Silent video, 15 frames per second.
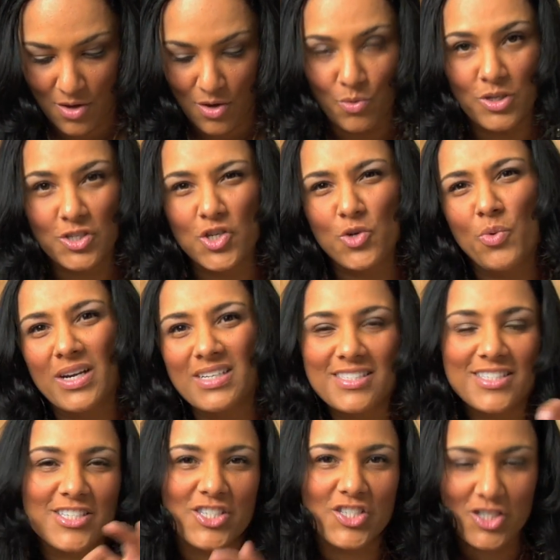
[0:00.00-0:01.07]
What you want is
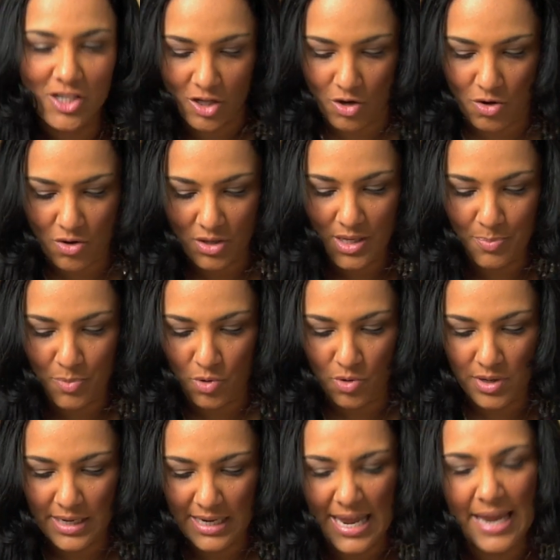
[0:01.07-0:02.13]
to slowly pour
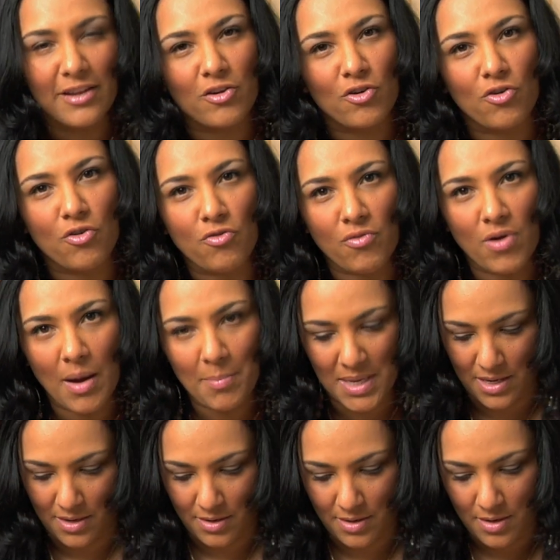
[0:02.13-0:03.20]
it in and crumb
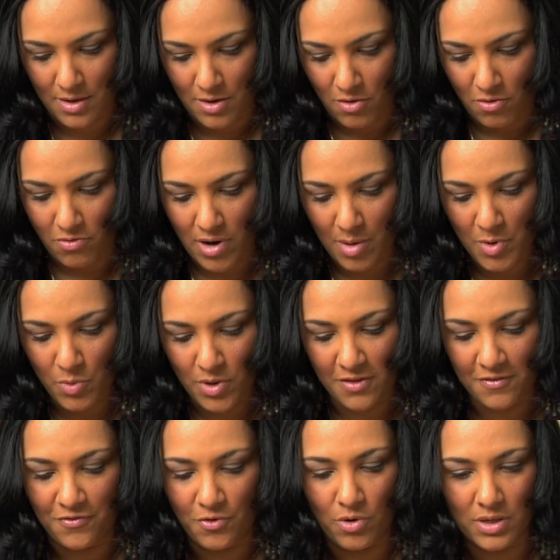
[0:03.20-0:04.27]
it. Crumb it with a
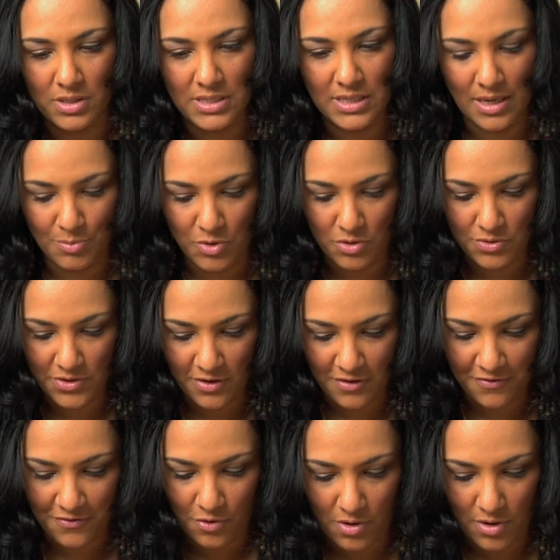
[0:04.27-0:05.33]
fork. See, I'm using a
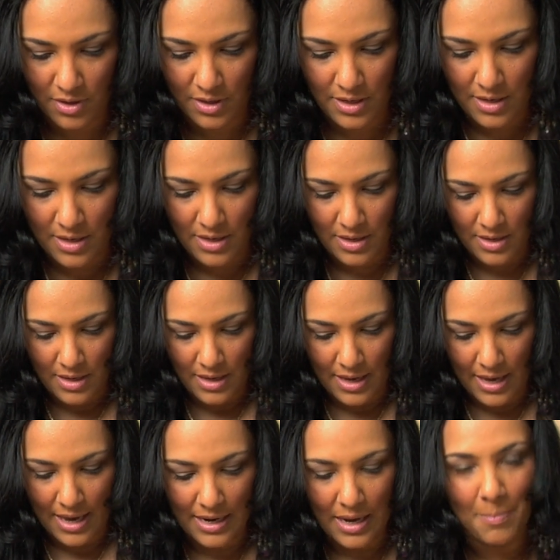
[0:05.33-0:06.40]
fork.
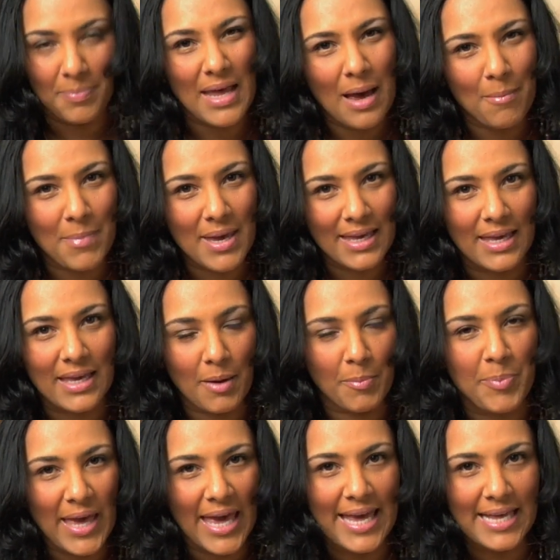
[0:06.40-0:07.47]
And I'm not making a
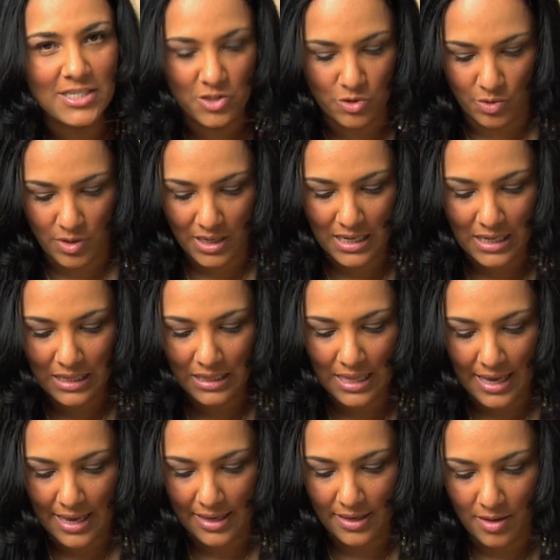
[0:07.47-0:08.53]
paste or a
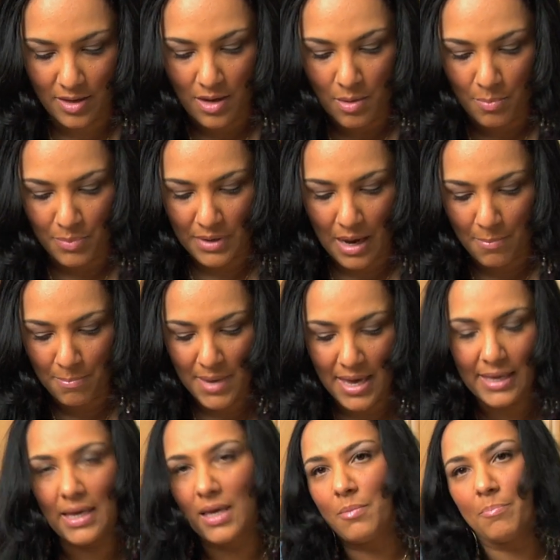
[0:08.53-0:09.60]
clay, but I'm
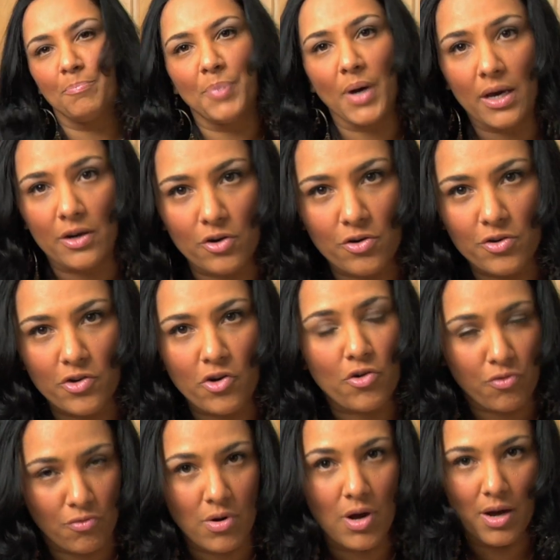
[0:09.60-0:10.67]
making buttered
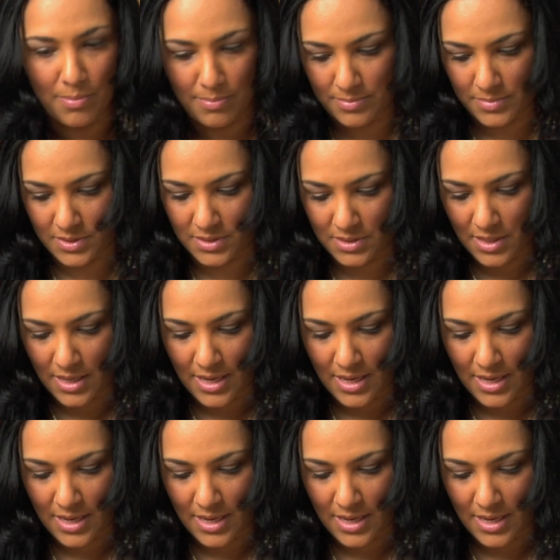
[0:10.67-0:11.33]
crumbs.